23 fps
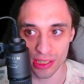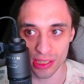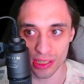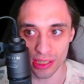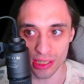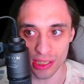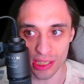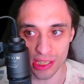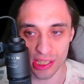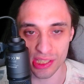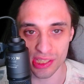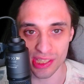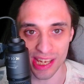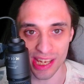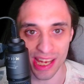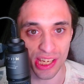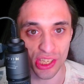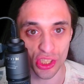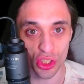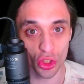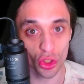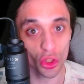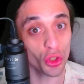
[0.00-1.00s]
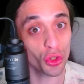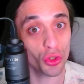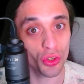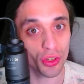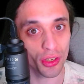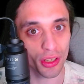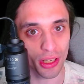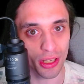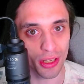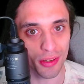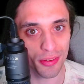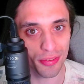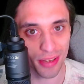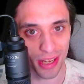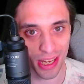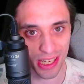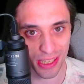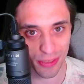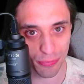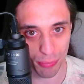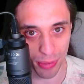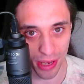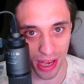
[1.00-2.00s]
is as lucrative
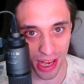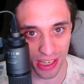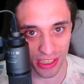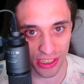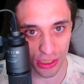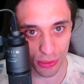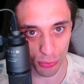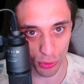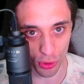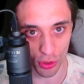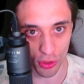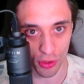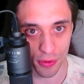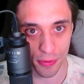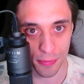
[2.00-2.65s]
as possible.